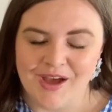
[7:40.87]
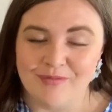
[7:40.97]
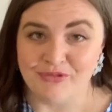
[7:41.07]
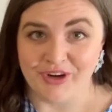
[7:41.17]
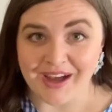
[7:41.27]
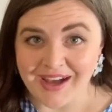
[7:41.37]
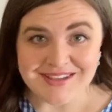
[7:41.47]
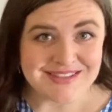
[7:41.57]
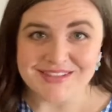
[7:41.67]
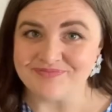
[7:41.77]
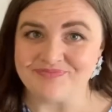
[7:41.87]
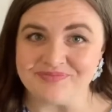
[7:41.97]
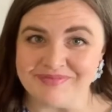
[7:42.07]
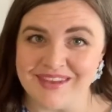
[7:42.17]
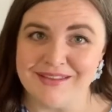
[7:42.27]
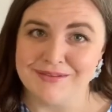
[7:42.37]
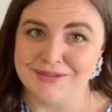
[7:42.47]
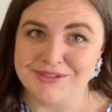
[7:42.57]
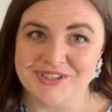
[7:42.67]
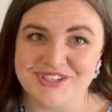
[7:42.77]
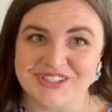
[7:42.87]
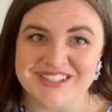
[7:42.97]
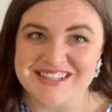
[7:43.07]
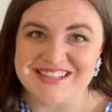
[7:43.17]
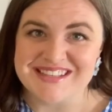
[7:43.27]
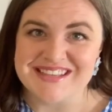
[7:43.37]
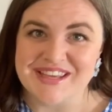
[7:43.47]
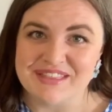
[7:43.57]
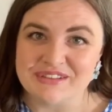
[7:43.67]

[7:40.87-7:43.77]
For us, in the liturgical season in